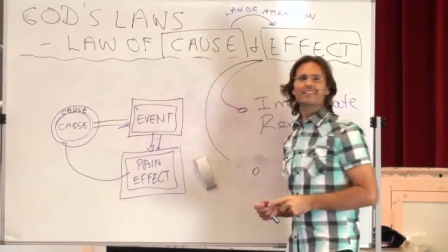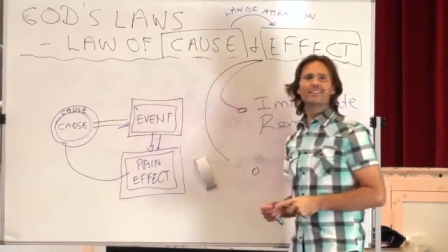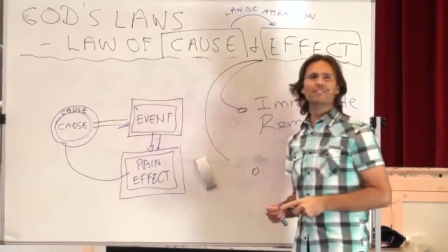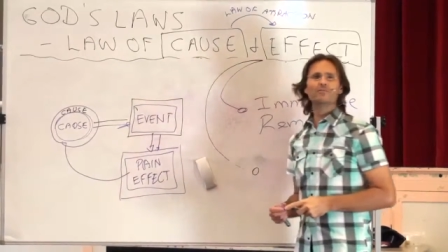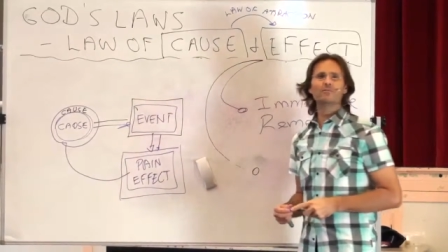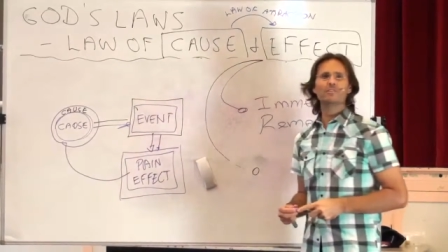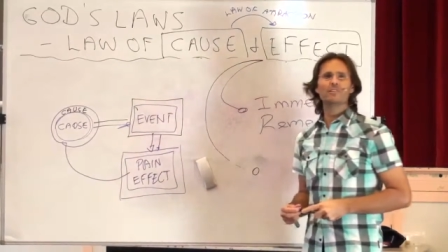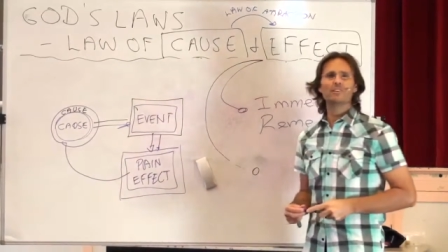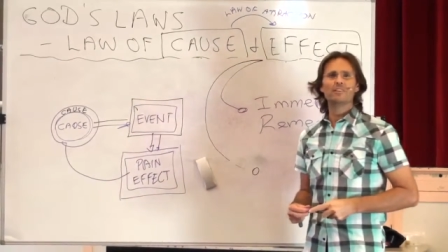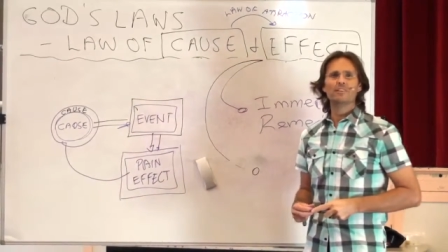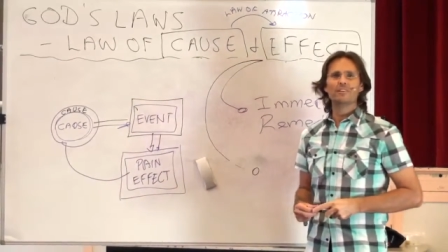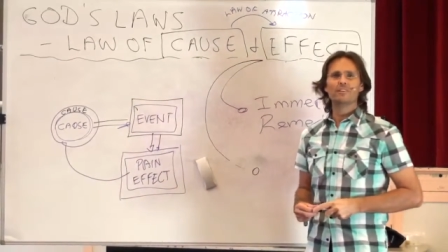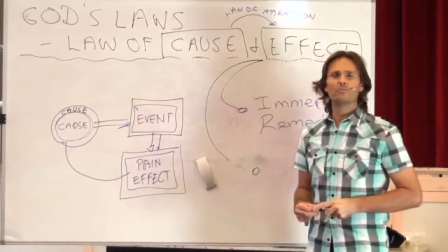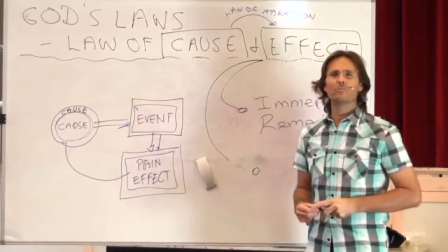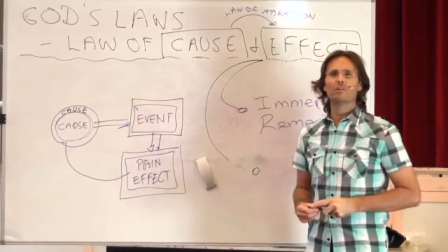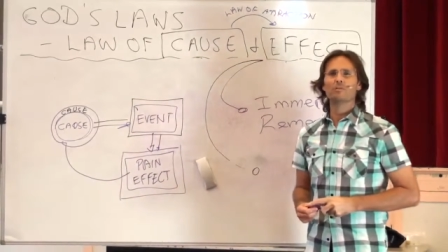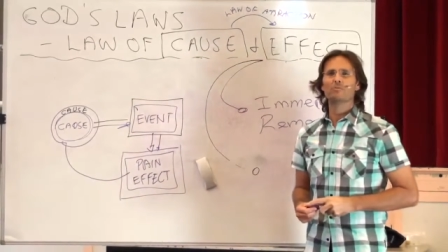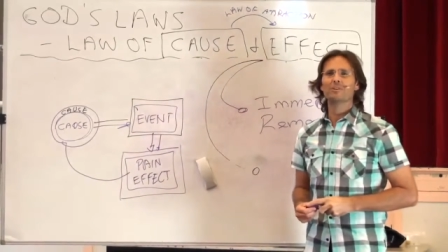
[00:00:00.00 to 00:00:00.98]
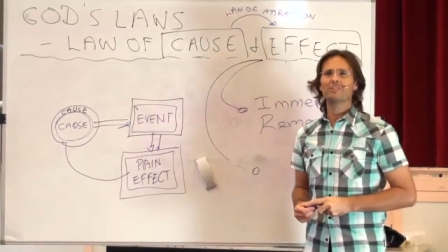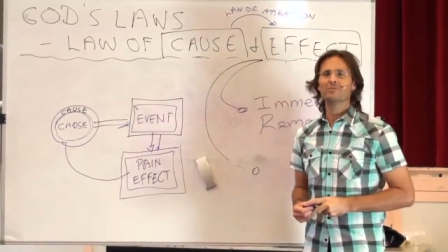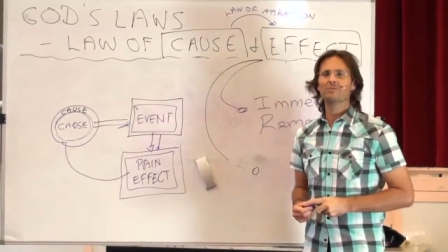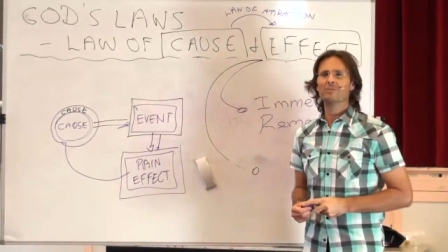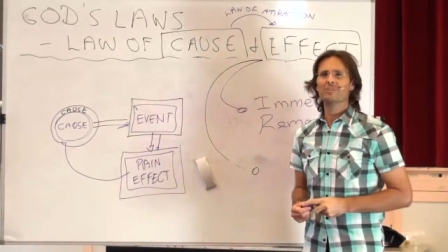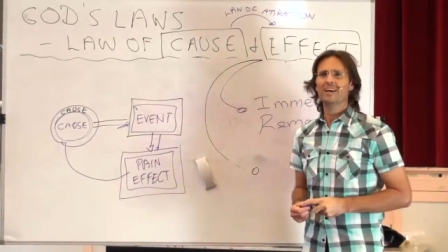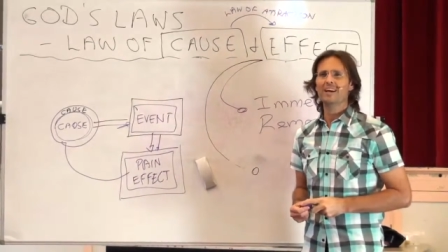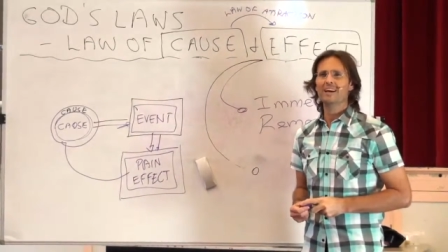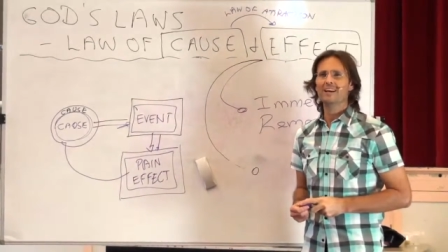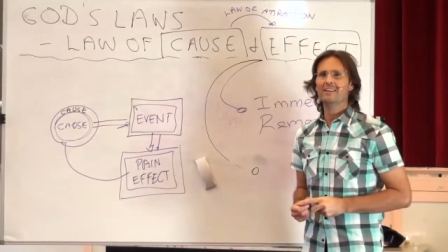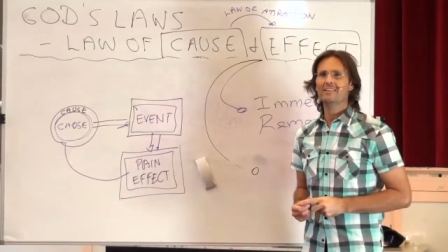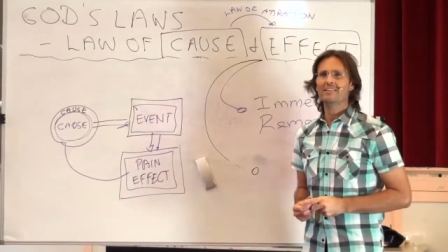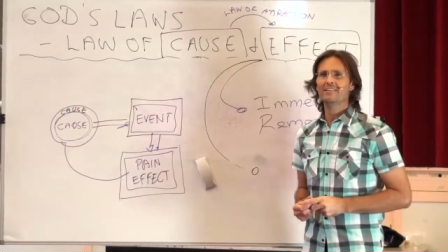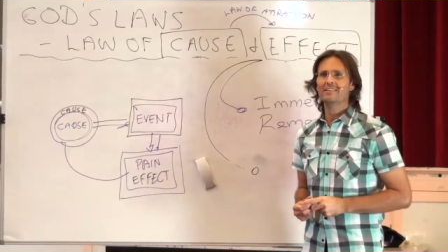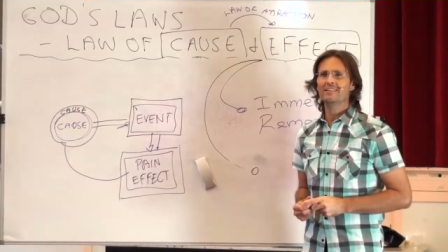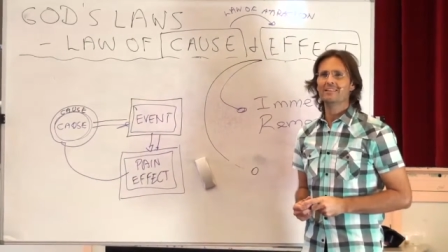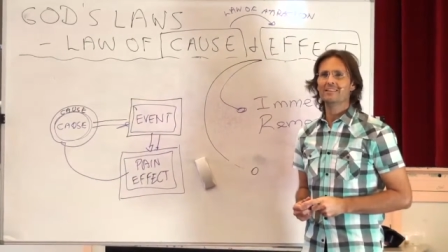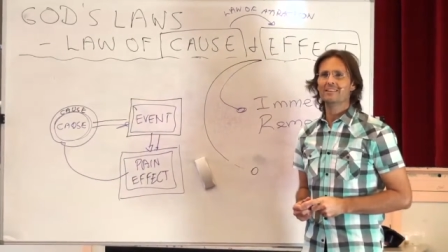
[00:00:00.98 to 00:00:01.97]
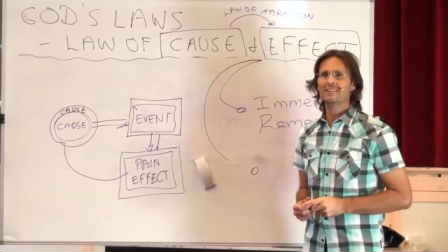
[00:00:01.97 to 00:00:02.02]
then what do we do with that?
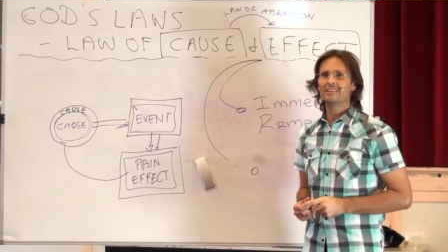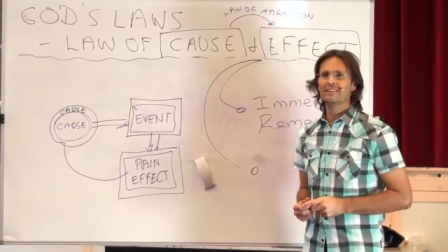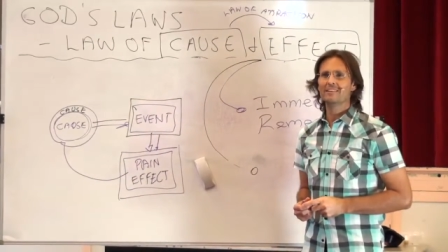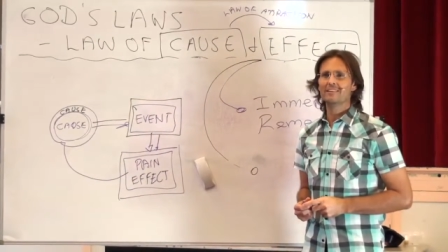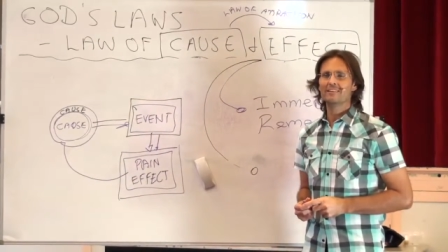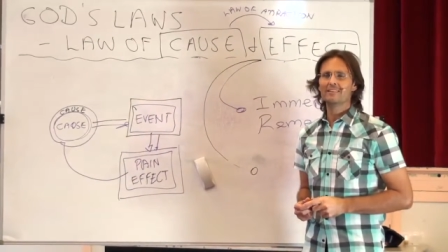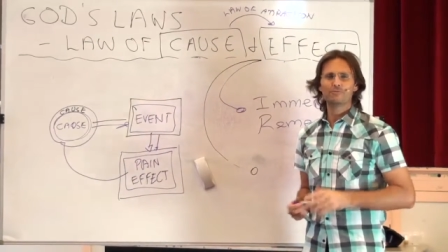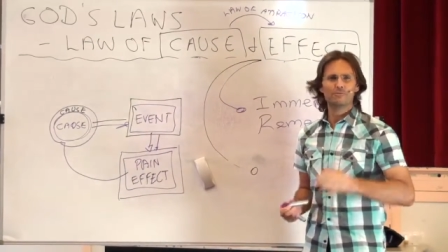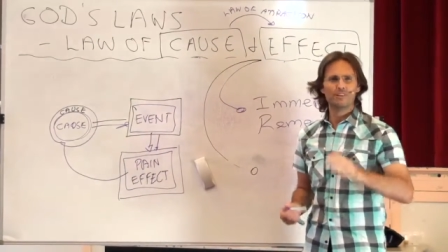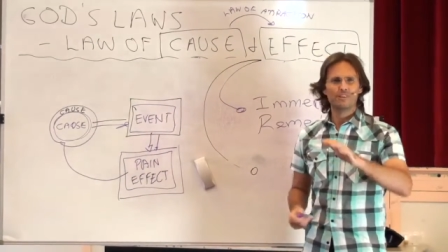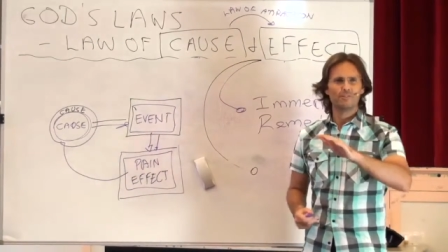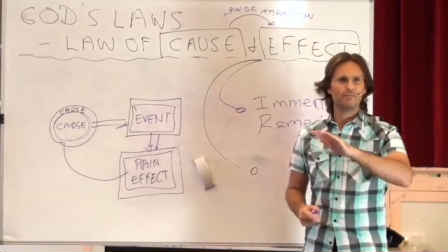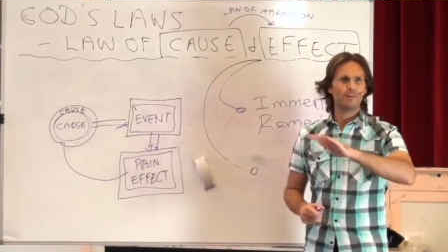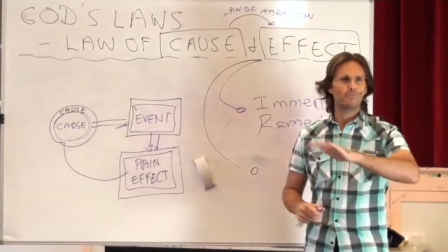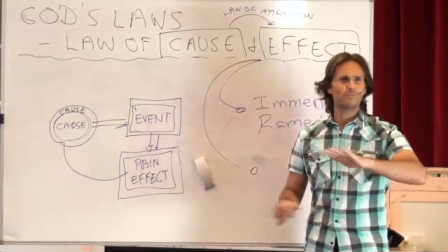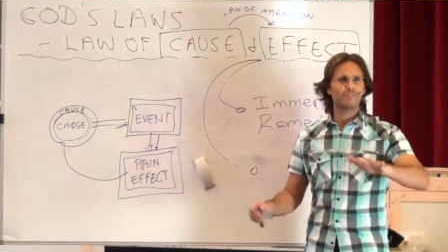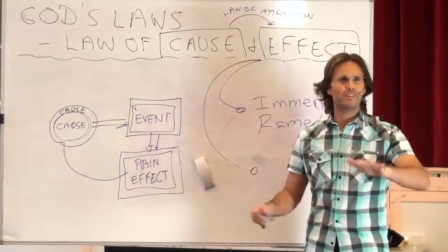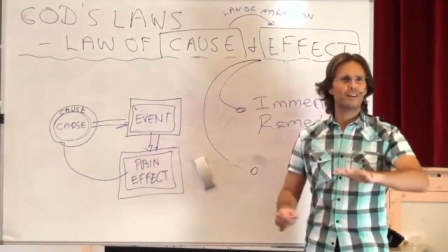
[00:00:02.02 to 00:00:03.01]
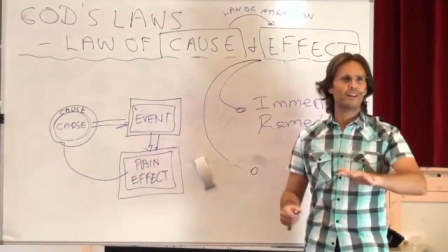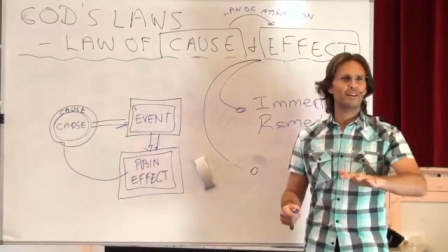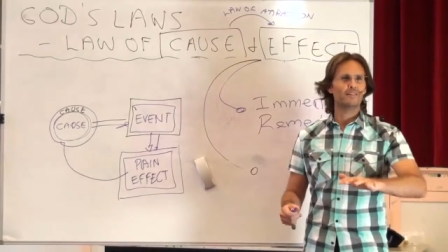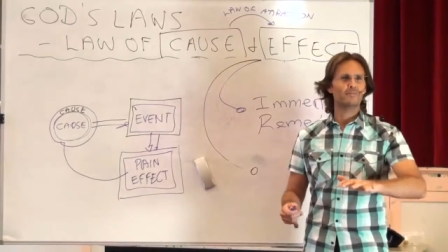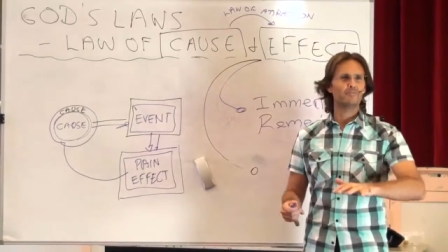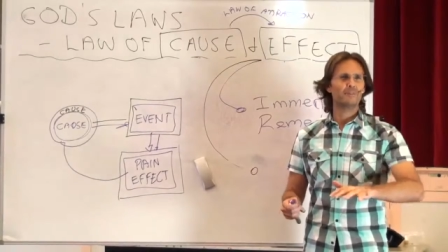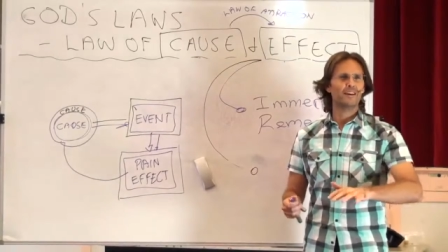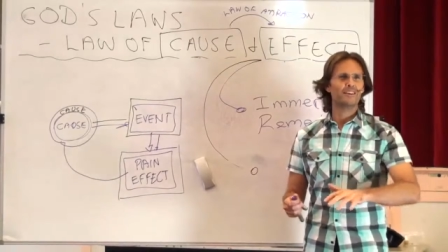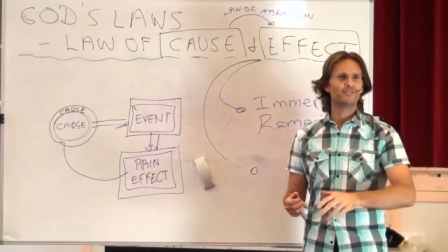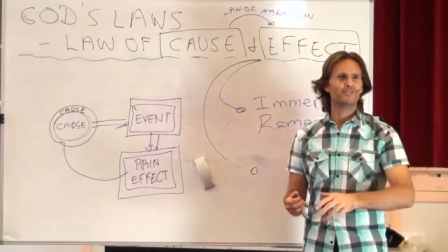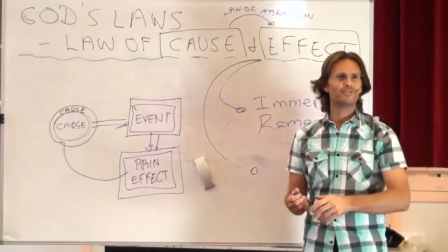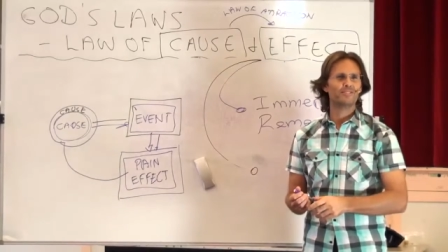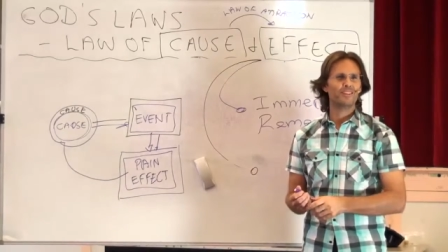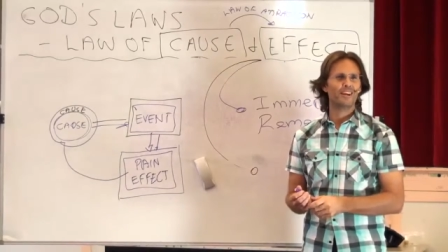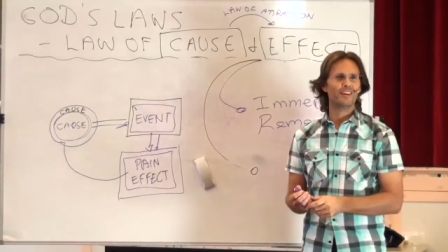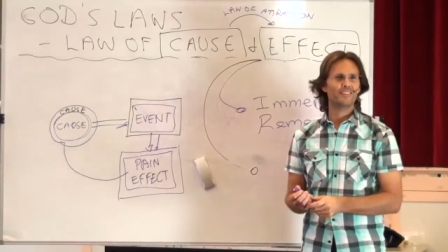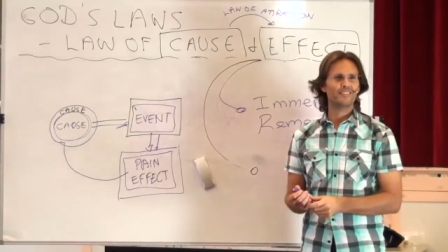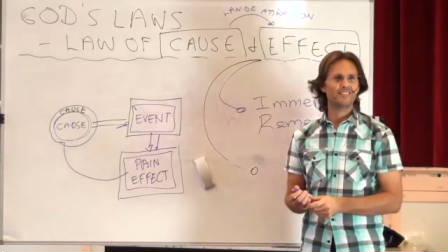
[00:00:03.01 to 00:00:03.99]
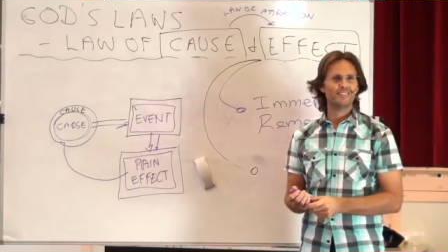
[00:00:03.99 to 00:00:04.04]
Try to rub all that out, make sure
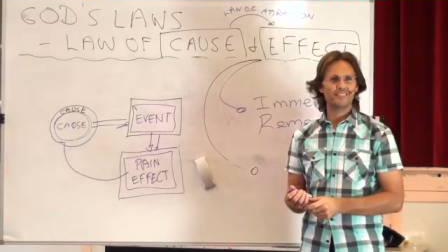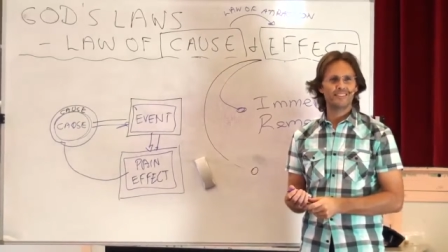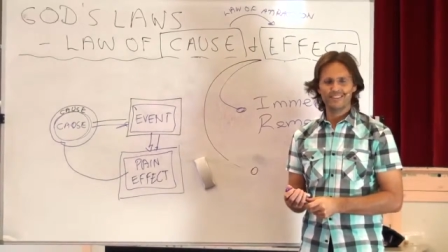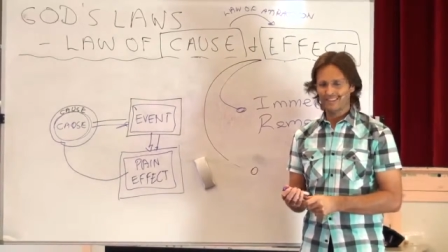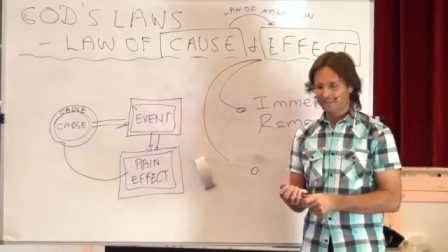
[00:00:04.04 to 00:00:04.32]
that didn't